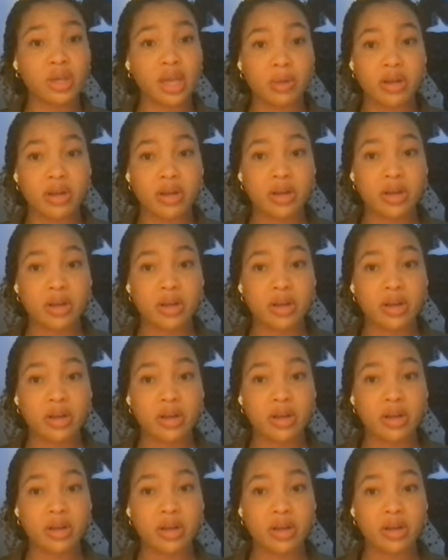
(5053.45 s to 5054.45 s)
the UK
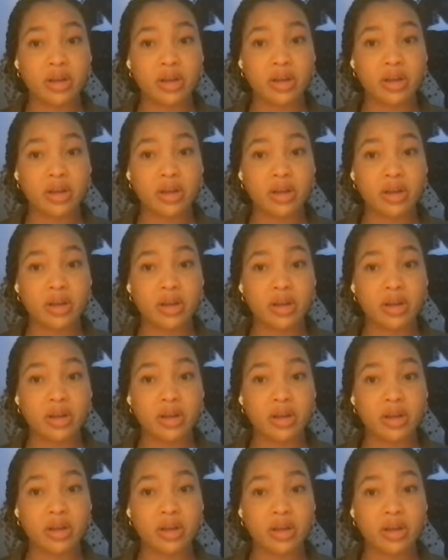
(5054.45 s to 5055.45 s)
players in Jamaica, I want
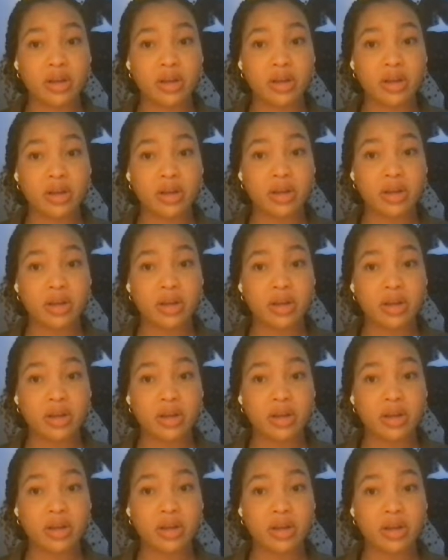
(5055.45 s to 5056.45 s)
them to experience the
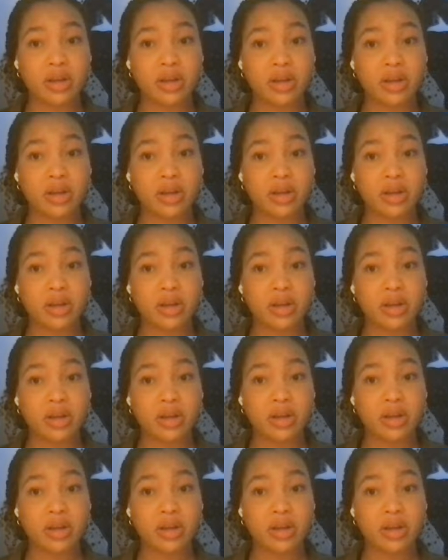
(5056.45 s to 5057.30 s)
love that